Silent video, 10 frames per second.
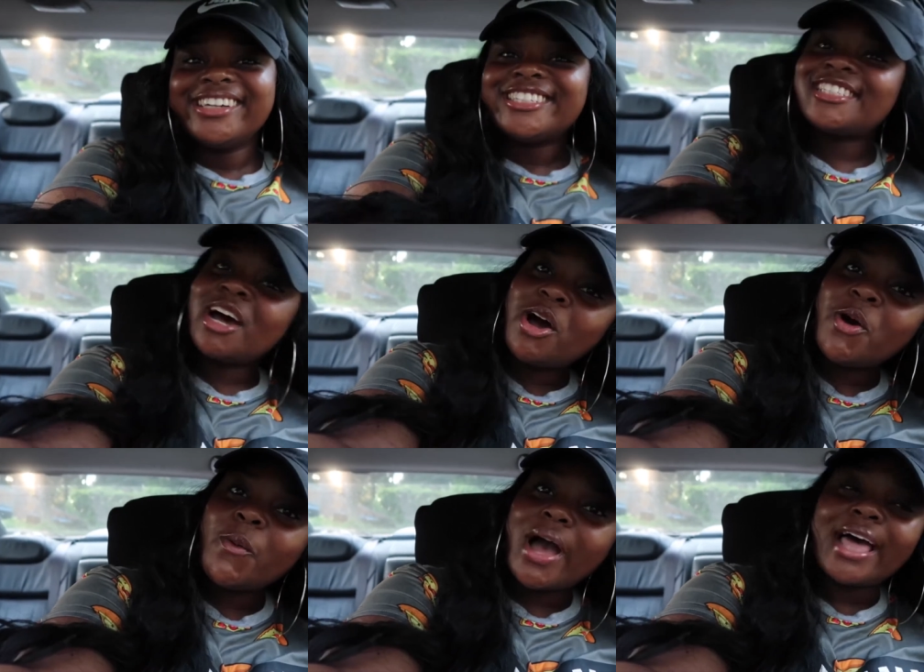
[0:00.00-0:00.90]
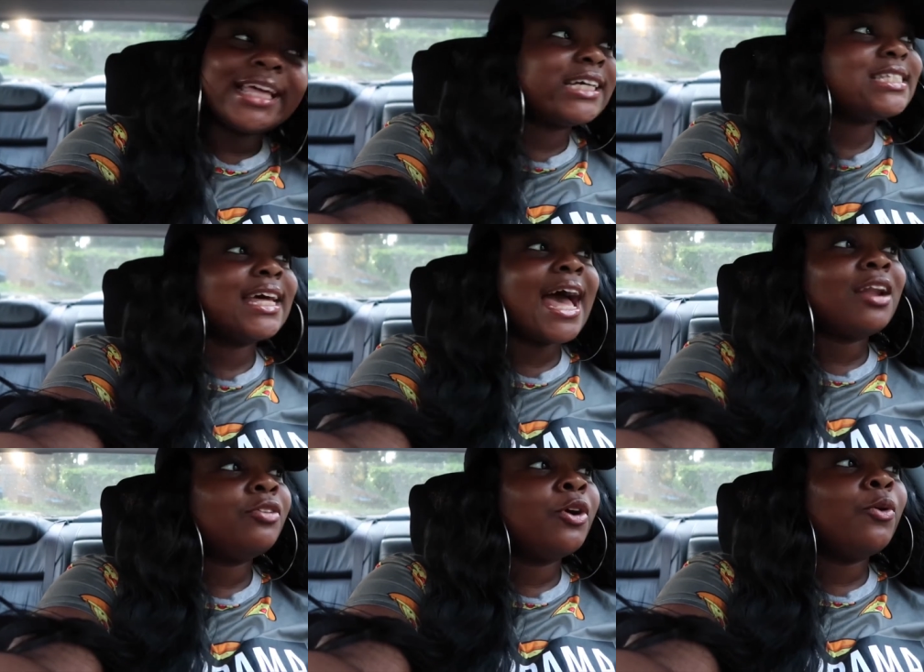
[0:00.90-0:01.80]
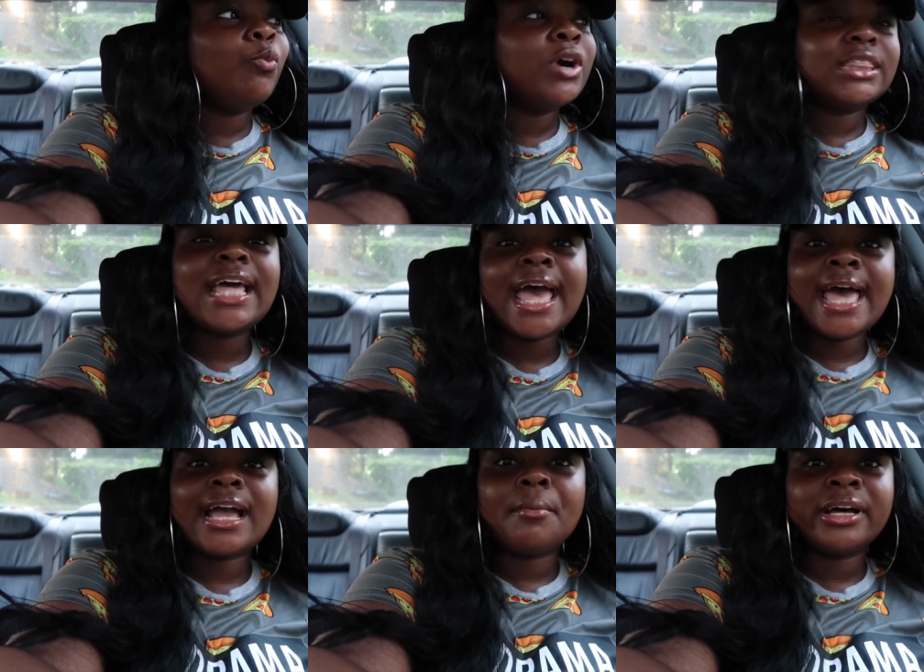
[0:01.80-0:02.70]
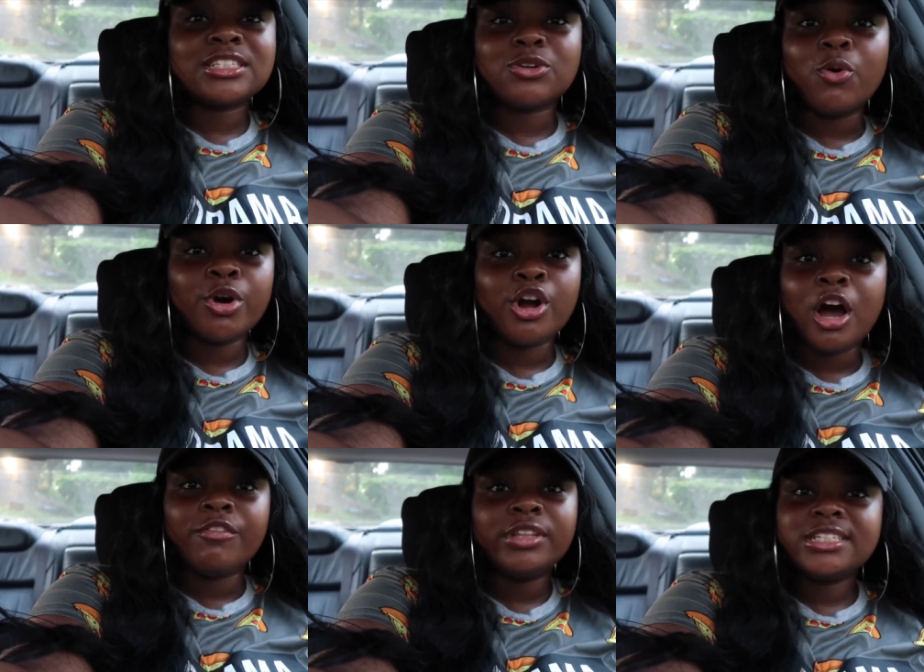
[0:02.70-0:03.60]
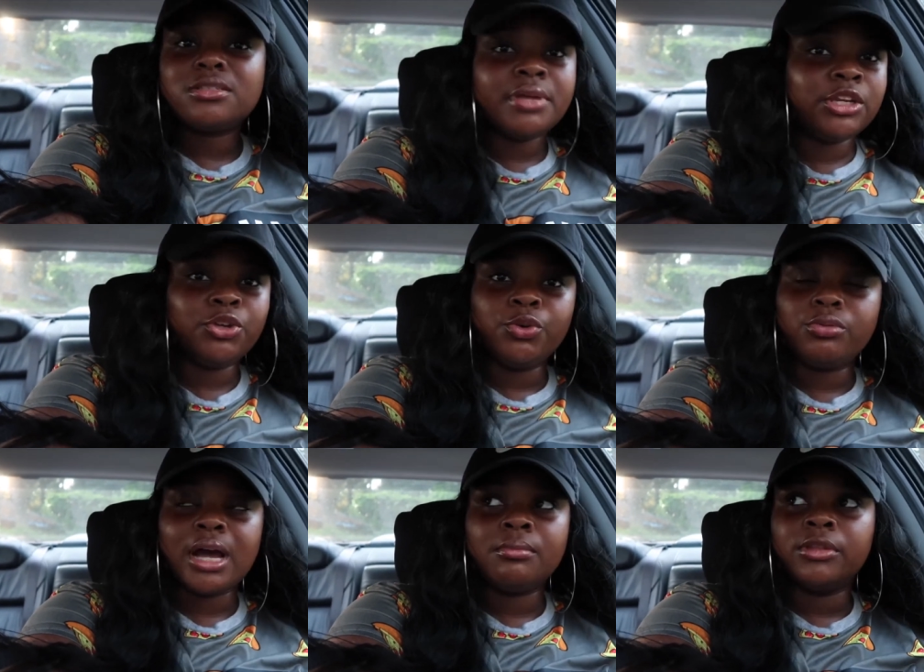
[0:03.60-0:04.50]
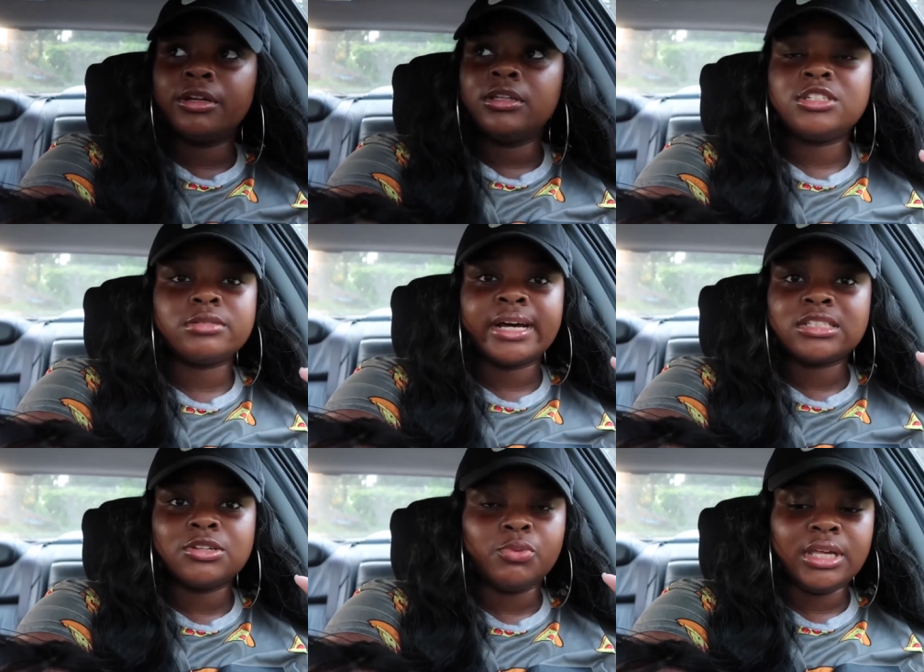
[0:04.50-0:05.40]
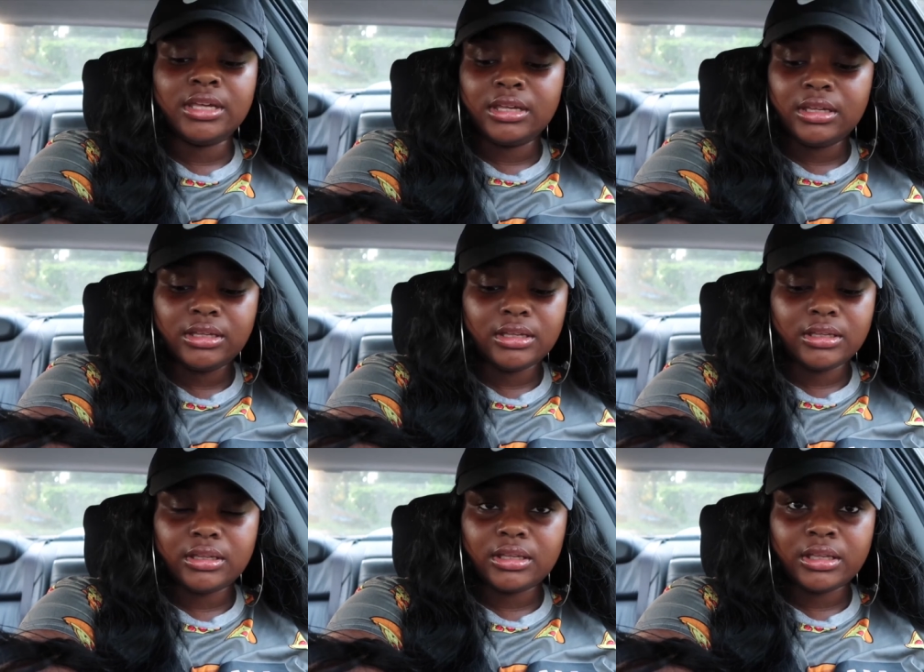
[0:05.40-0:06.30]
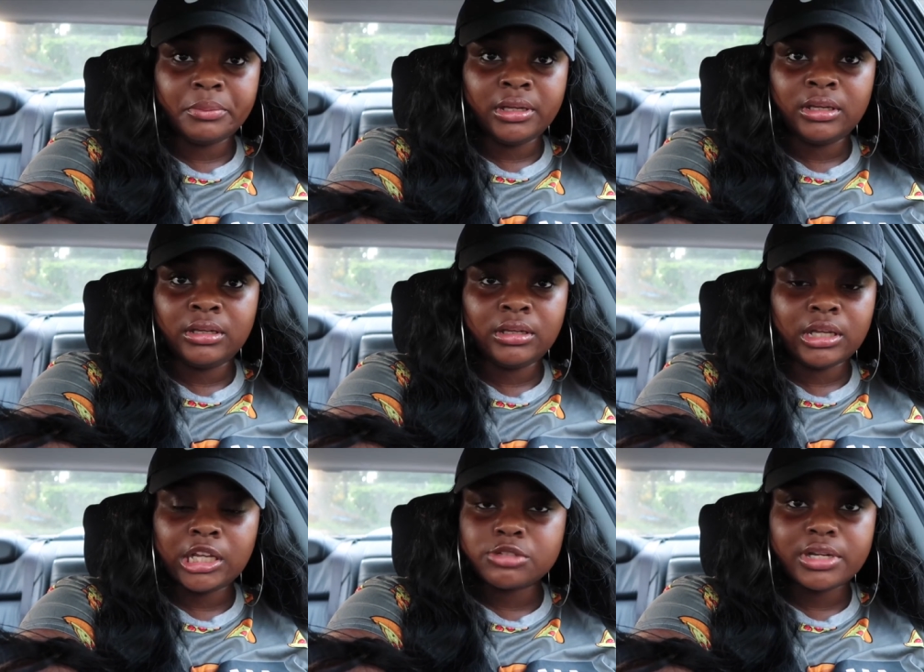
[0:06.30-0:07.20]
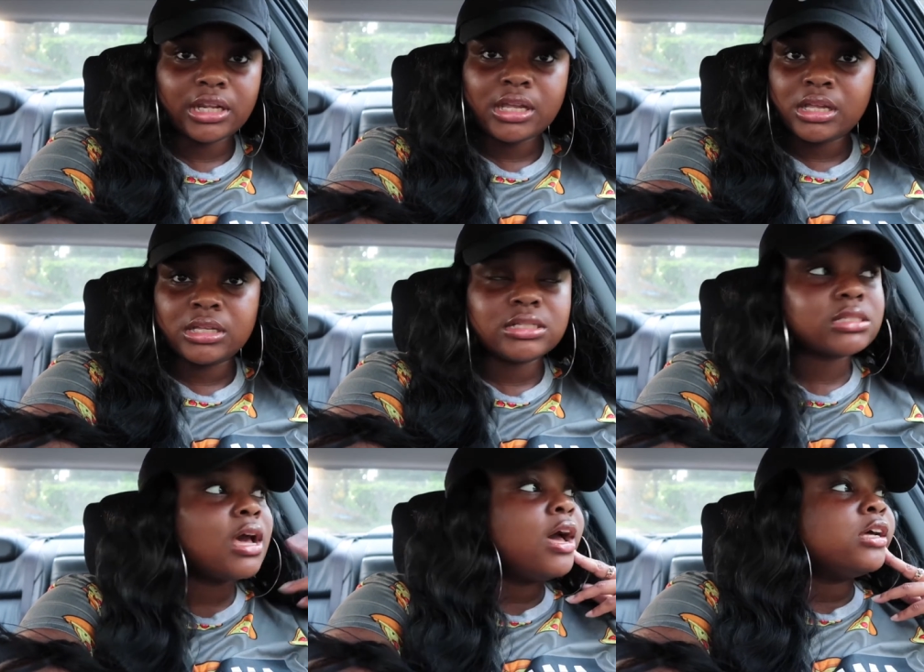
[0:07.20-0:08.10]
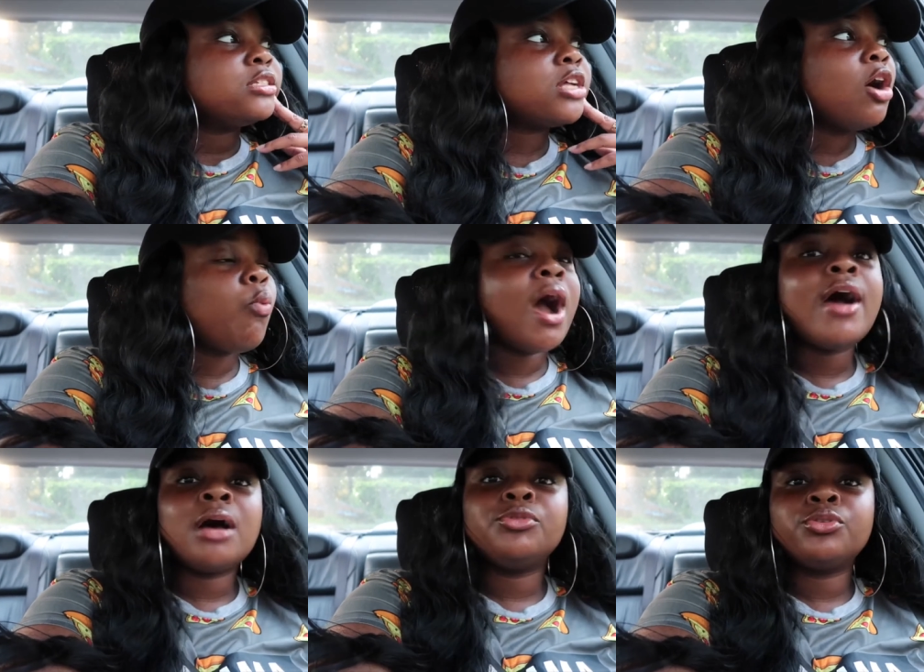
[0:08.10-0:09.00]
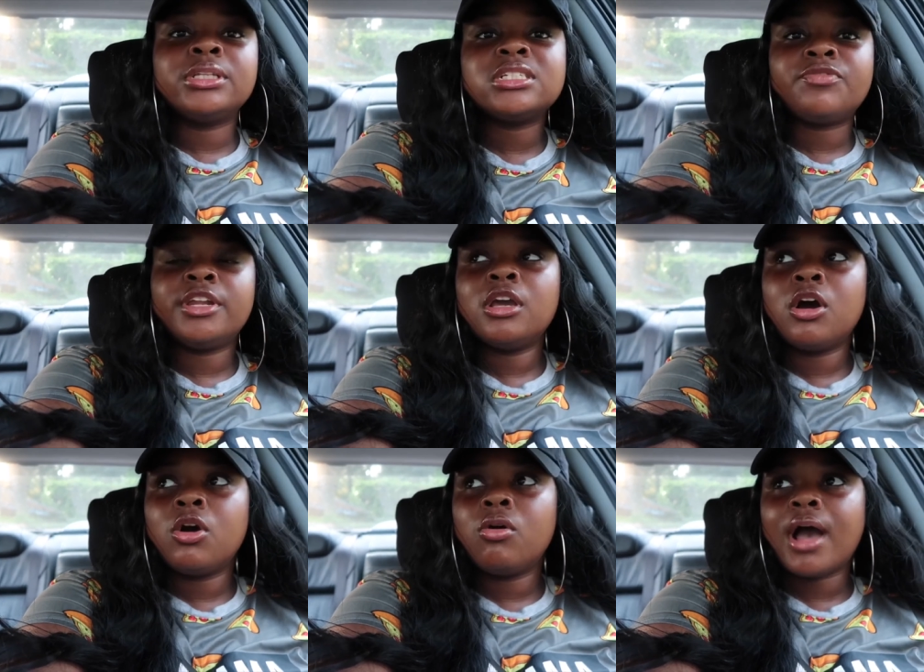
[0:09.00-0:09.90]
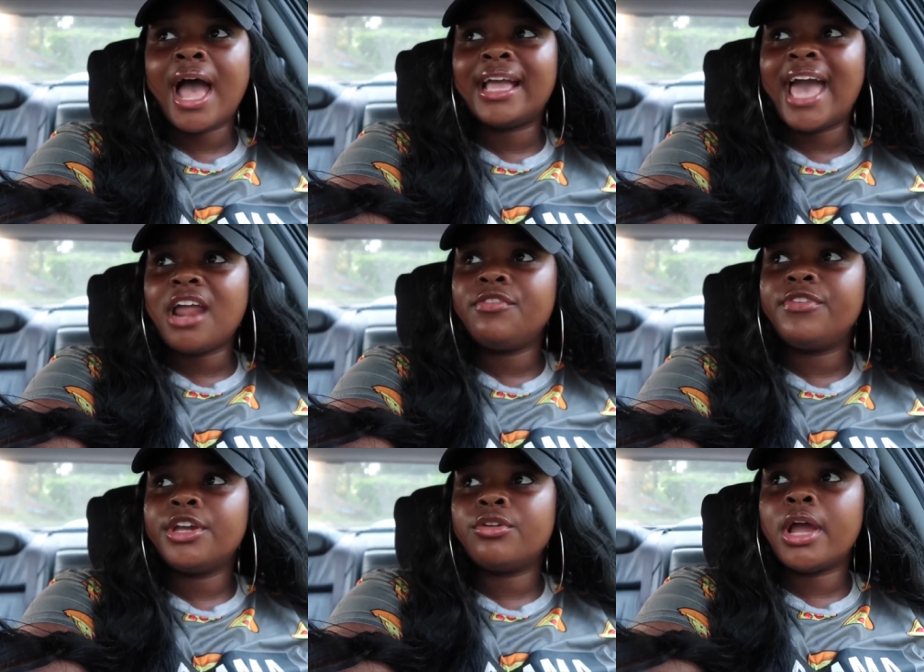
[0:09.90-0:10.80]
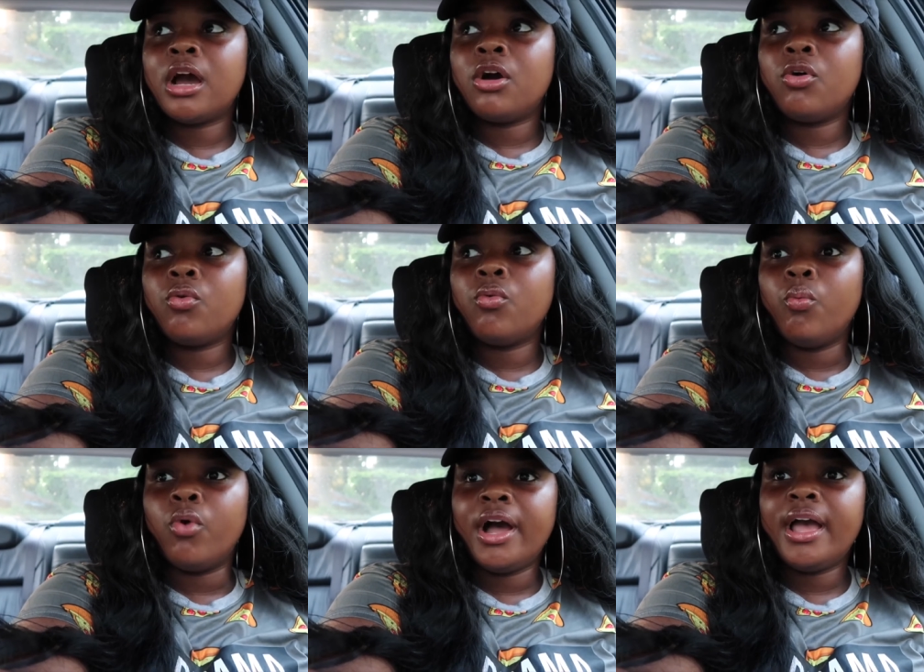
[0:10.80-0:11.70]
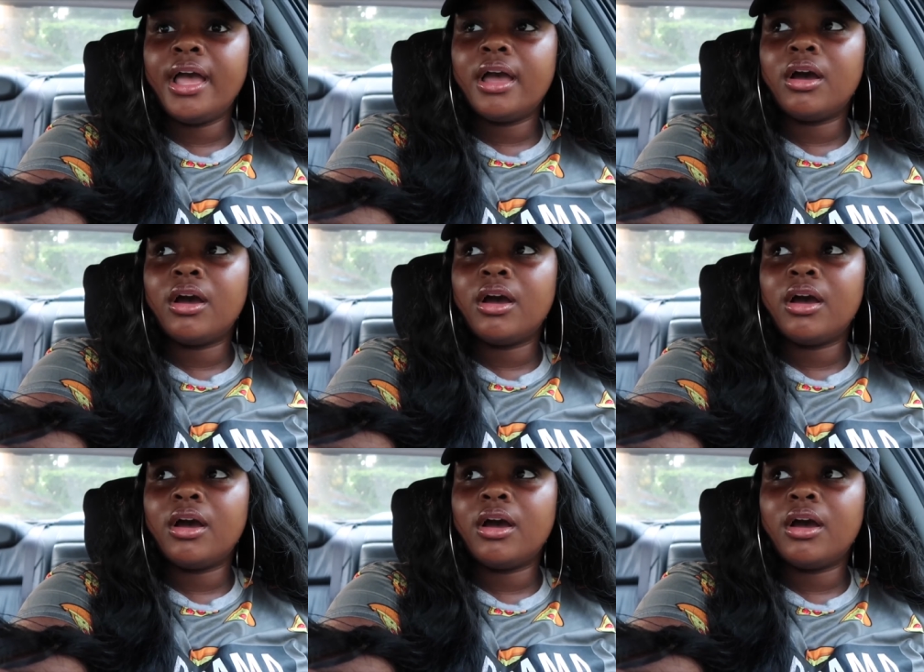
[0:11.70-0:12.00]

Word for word: so like i said i don't know what the heck i'm about to order off of this menu i'm literally just about to wing it i mean it is what it is so while i'm doing this video i gotta figure out what